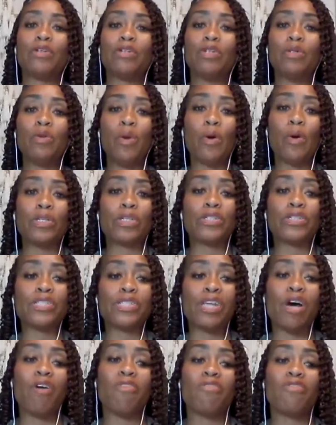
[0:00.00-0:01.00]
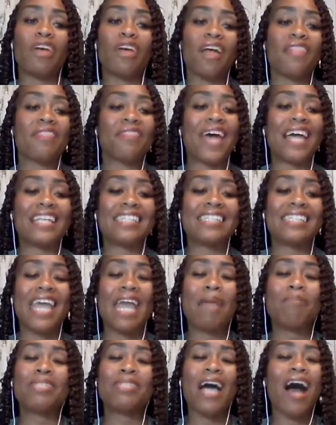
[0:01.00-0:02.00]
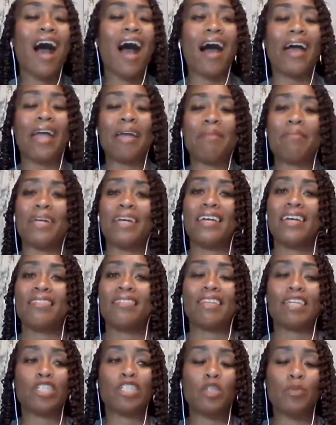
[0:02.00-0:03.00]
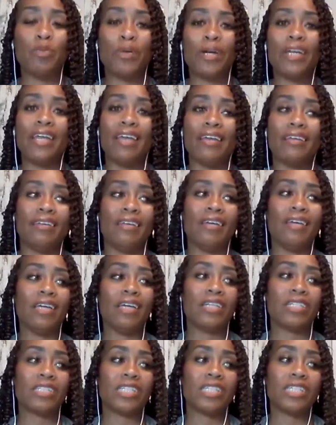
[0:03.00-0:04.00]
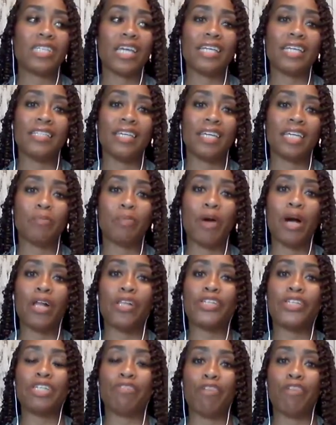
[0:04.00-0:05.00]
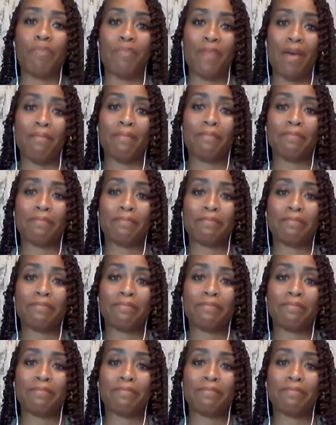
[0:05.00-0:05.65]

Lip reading: You owe yourself that same time that you put in to chasing an apology from them.